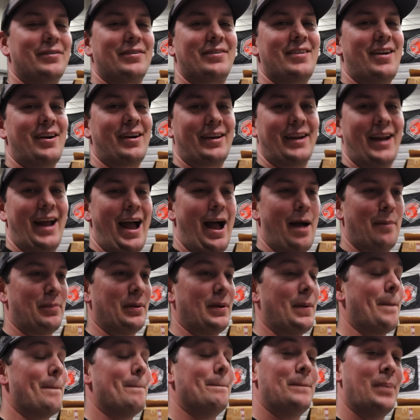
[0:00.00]
It's not gonna
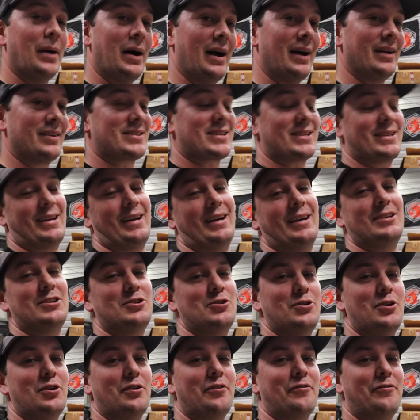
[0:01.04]
happen, but I do know